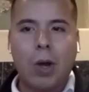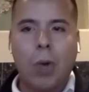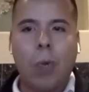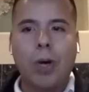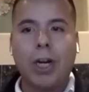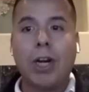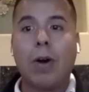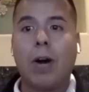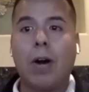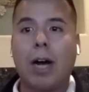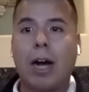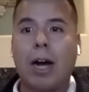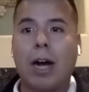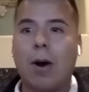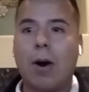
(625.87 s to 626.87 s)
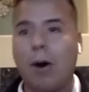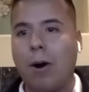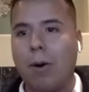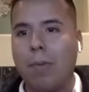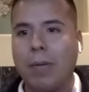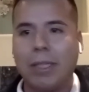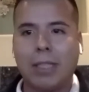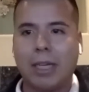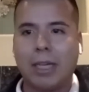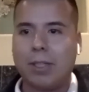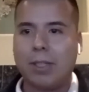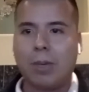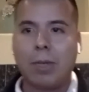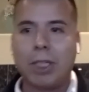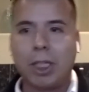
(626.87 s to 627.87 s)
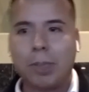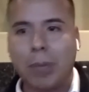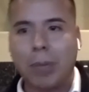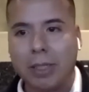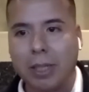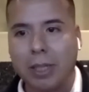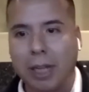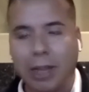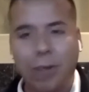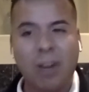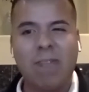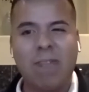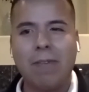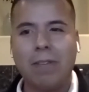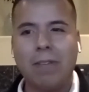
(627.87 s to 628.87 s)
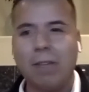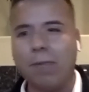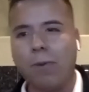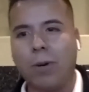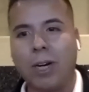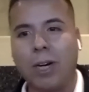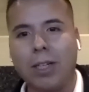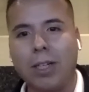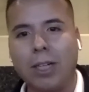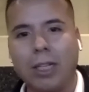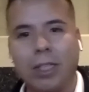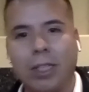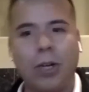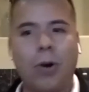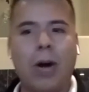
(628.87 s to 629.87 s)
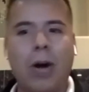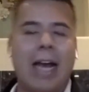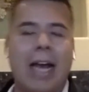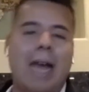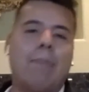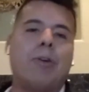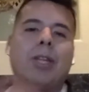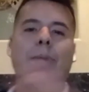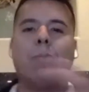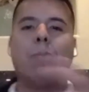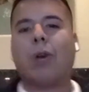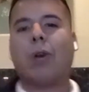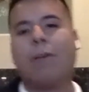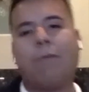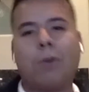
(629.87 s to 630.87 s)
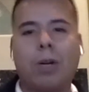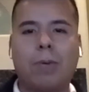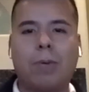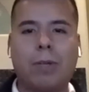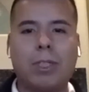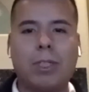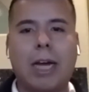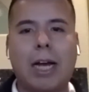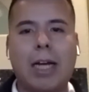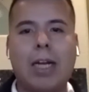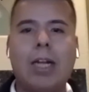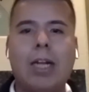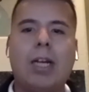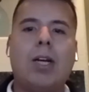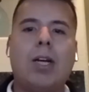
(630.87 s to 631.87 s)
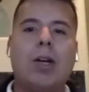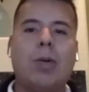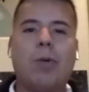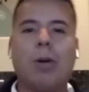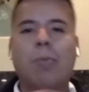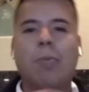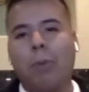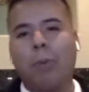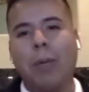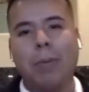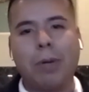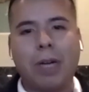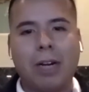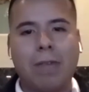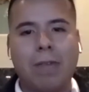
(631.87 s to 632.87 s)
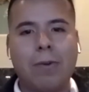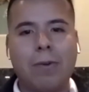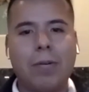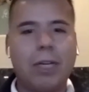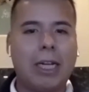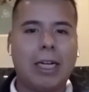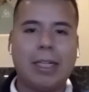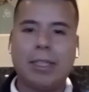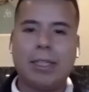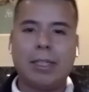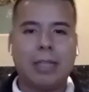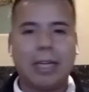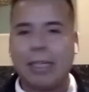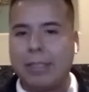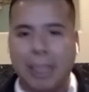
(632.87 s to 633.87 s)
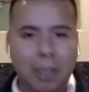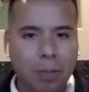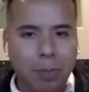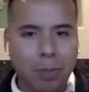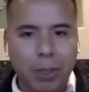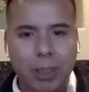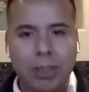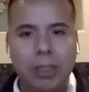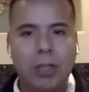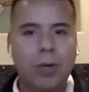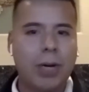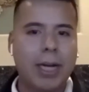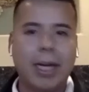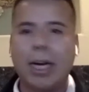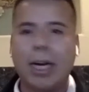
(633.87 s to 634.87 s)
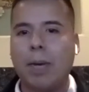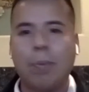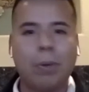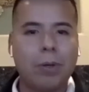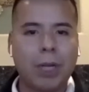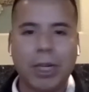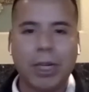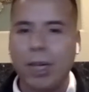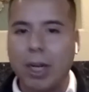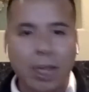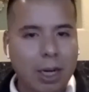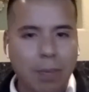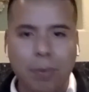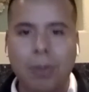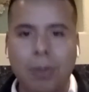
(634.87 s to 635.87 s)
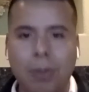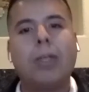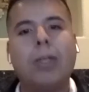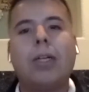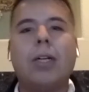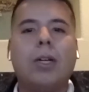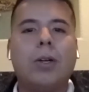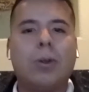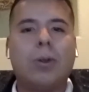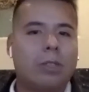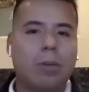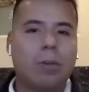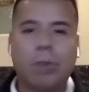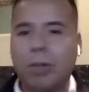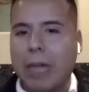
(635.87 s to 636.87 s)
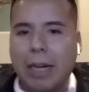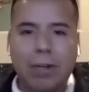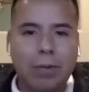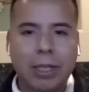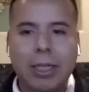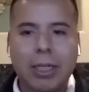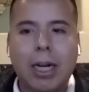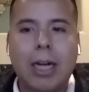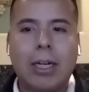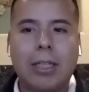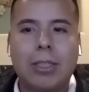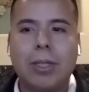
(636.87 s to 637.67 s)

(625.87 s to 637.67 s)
Where you know a home, it's like so much expensive, like 350, 400. So I am on the more affordable side where more people can afford it, like a like a single person or a couple, a young couple, or someone getting retired.